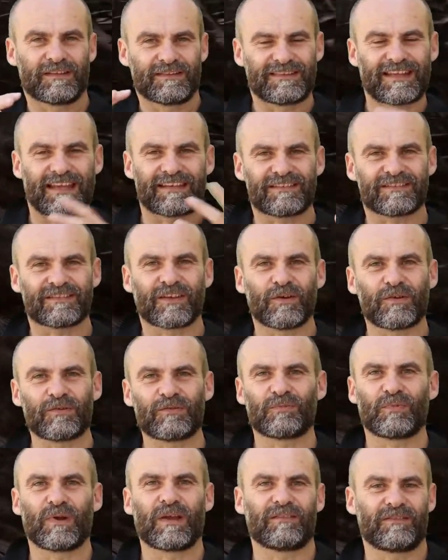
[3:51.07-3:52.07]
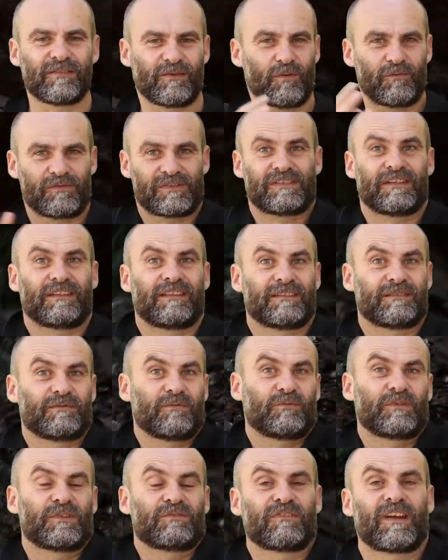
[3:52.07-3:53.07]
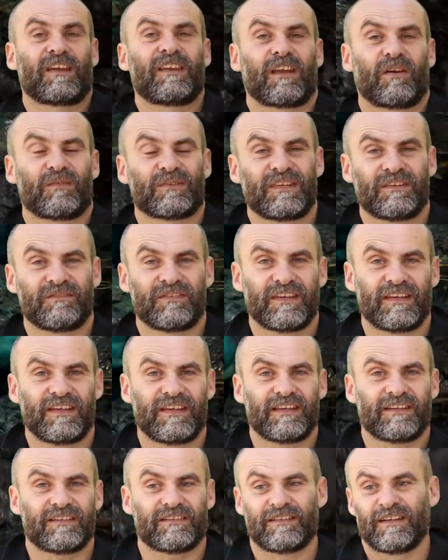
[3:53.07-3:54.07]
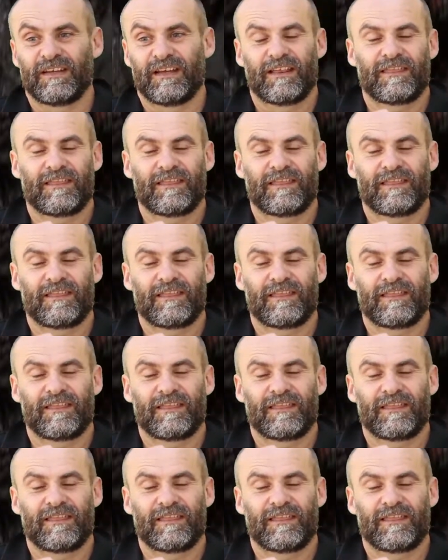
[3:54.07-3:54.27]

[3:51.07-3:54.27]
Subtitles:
dead zone where obviously there's all this radioactivity and